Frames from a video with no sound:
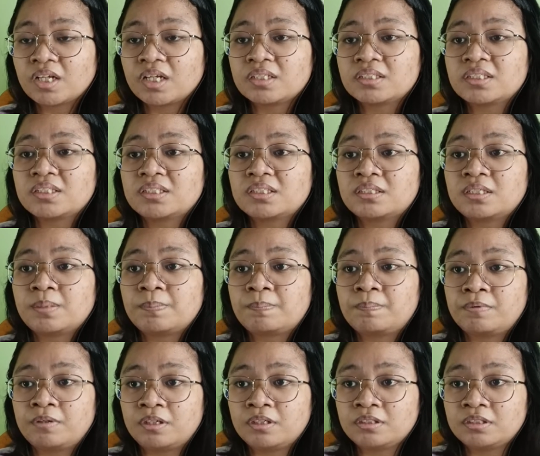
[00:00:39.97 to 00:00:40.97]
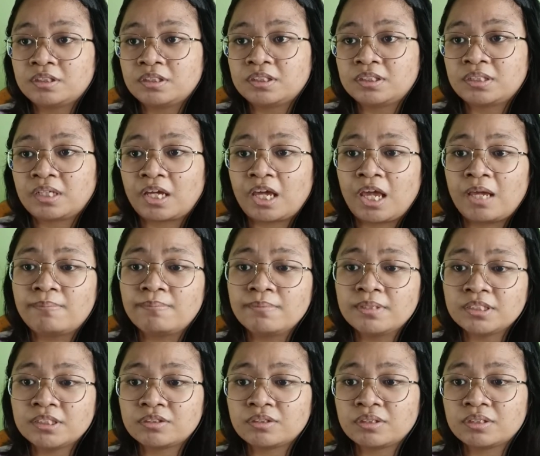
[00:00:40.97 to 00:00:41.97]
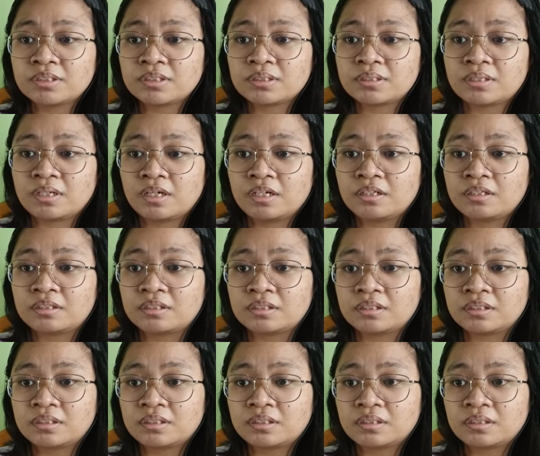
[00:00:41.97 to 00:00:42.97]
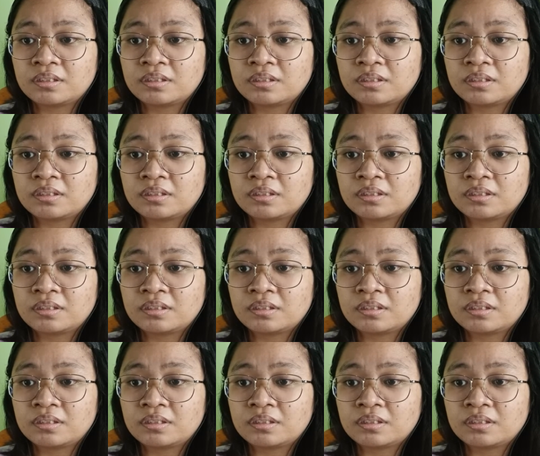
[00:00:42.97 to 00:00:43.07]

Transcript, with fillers: And since they're brothers, the chemistry is there.